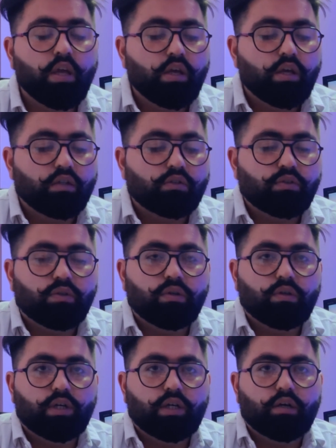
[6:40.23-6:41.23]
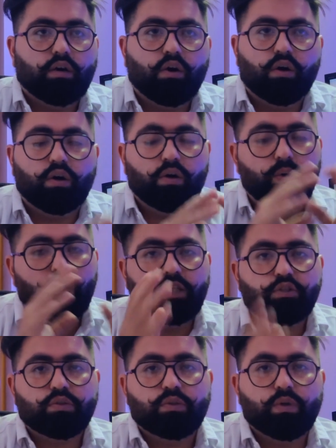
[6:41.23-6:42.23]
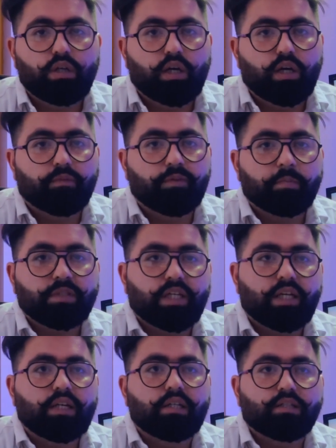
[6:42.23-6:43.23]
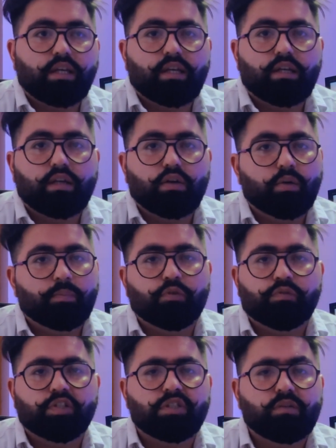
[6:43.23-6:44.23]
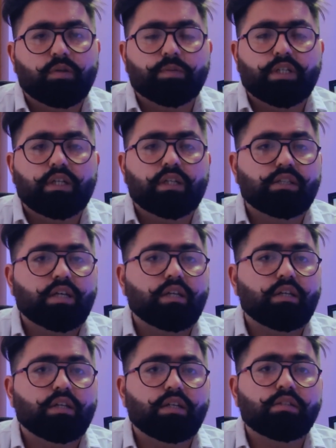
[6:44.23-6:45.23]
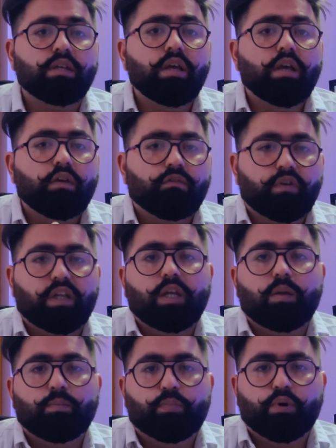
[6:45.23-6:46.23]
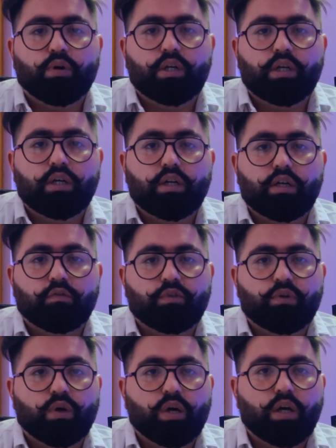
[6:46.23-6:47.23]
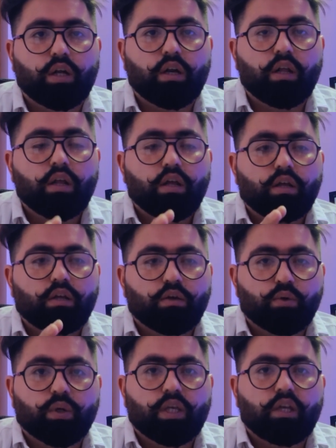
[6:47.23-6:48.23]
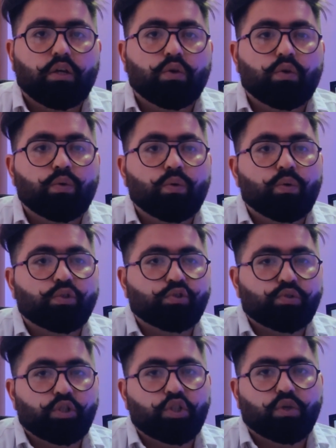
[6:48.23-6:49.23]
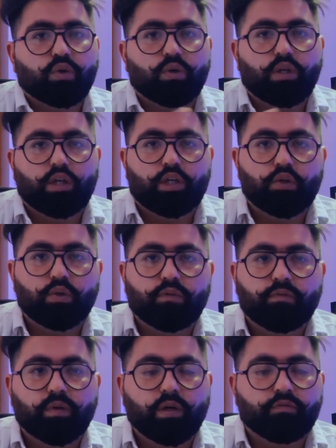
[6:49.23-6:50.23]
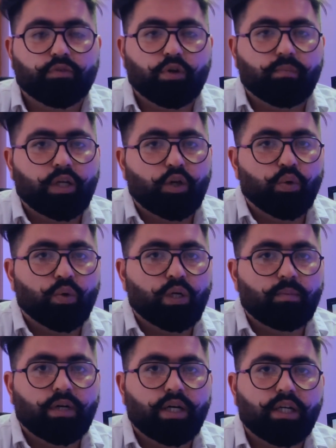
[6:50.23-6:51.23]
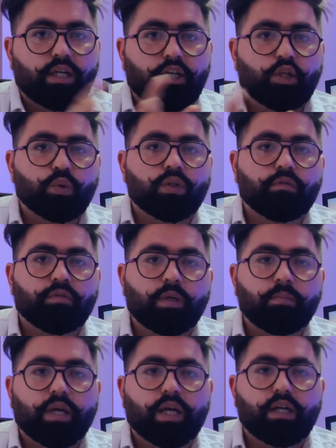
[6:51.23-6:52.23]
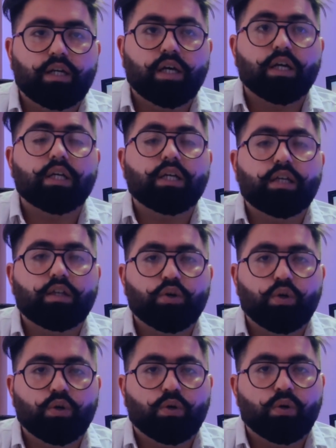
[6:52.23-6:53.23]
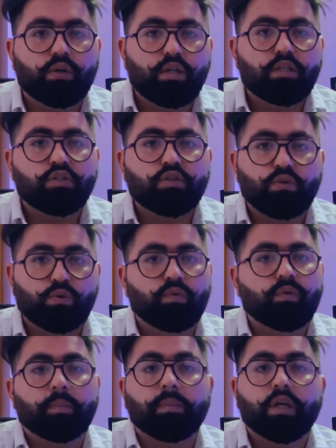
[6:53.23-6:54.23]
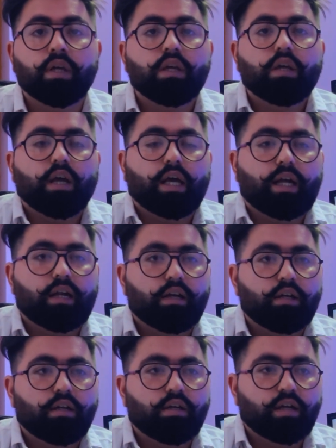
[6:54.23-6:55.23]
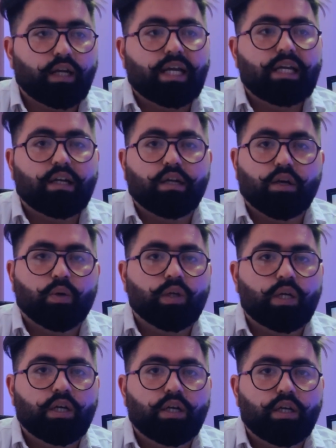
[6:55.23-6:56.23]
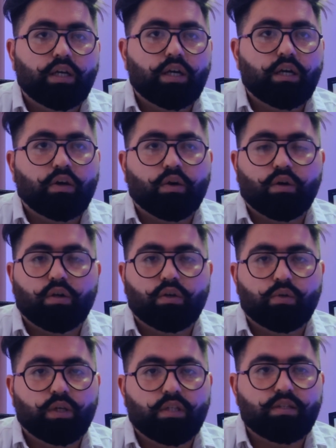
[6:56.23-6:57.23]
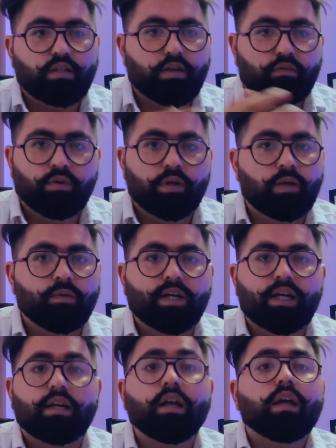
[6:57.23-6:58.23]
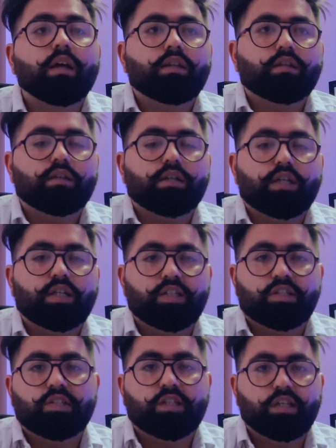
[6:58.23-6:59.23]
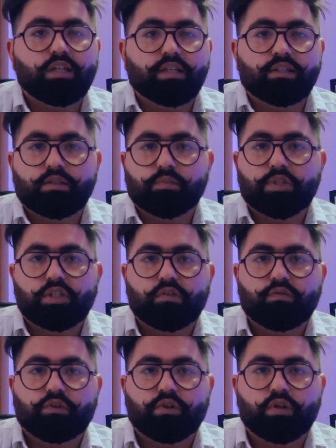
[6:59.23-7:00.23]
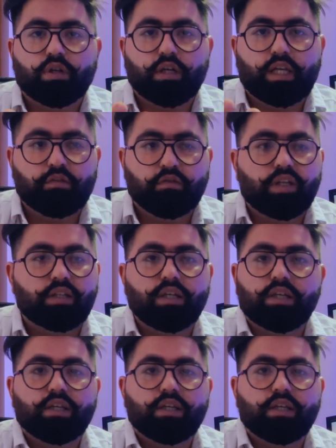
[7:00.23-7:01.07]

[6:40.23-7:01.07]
So whole and soul, a website designer or a professional website designer is very important if you are looking to switch into the from a local market to the web and targeting your audience through web. And right now in India, or you can say worldwide, the digital consumption for everything